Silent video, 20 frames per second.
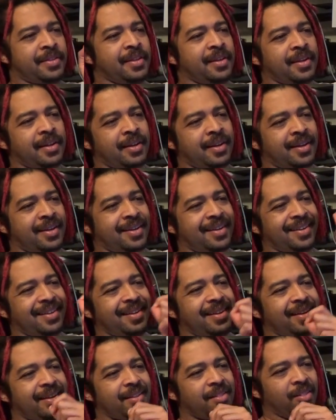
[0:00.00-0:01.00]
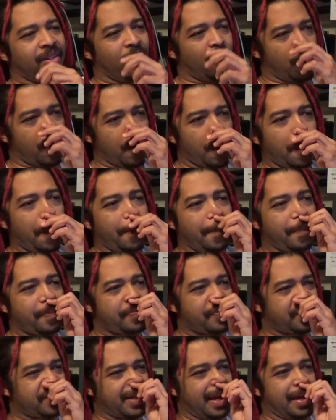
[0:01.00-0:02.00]
ugh, Laurel,
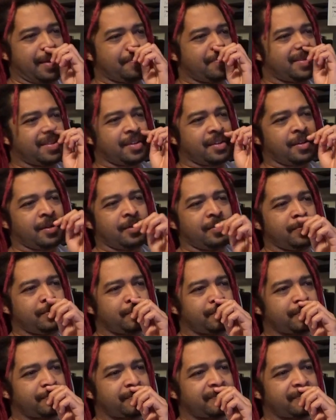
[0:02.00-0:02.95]
same deal.